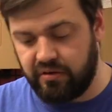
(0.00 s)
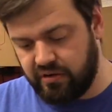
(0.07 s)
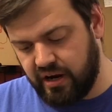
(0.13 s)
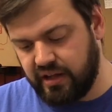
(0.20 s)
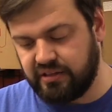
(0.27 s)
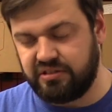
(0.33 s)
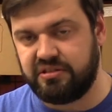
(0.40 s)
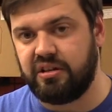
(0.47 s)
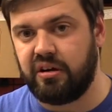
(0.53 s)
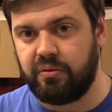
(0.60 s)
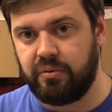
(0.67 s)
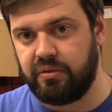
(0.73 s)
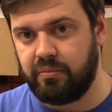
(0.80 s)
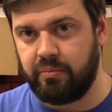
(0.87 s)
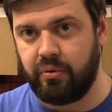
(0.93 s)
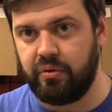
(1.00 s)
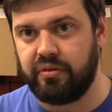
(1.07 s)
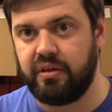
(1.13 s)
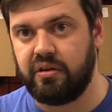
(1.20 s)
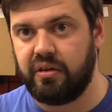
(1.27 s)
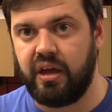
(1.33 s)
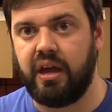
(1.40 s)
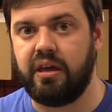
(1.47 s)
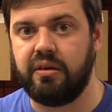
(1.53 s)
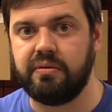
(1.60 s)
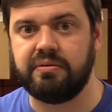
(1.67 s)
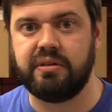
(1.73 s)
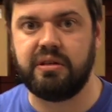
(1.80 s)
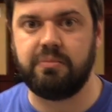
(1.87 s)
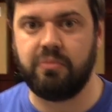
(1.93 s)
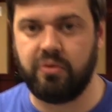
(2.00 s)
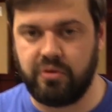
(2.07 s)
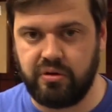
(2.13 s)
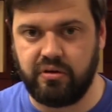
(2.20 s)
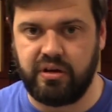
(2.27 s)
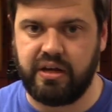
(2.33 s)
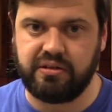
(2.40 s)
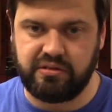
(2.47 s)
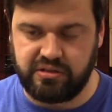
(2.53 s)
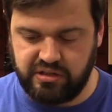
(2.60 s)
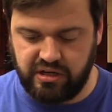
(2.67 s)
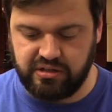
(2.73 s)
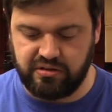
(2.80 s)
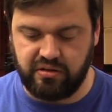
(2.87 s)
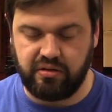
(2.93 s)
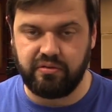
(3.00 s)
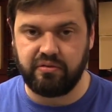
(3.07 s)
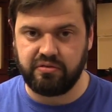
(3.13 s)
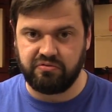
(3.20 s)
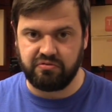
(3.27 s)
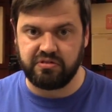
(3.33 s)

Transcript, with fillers: you're not stuck with a board that you can't use anymore. You can actually change this